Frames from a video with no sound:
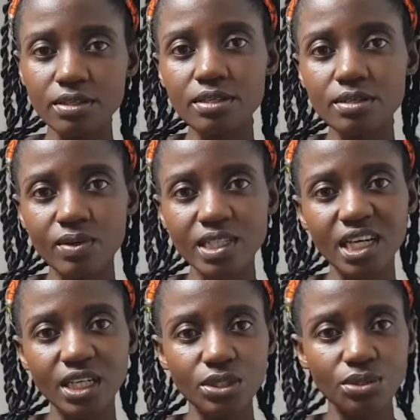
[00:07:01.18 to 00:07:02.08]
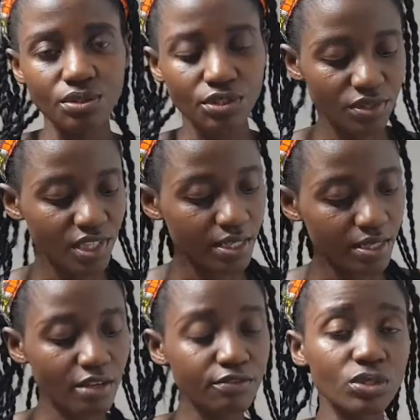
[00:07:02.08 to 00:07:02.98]
this is what I use. You
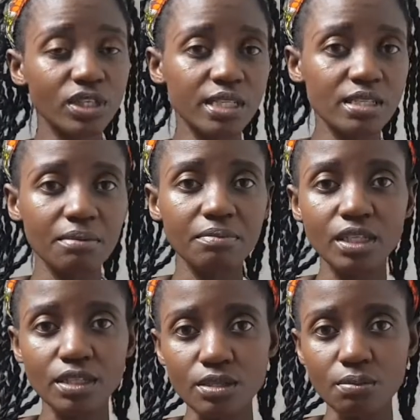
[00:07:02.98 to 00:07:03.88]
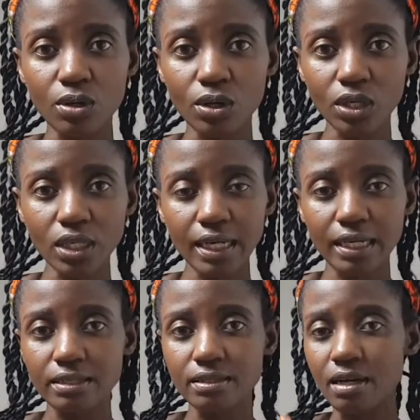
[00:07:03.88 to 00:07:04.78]
just have to get something small
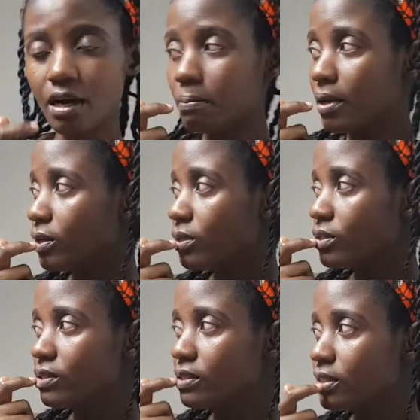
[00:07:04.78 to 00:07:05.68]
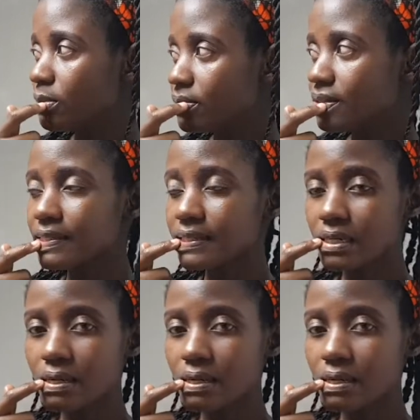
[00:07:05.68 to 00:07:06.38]
and apply on your lips.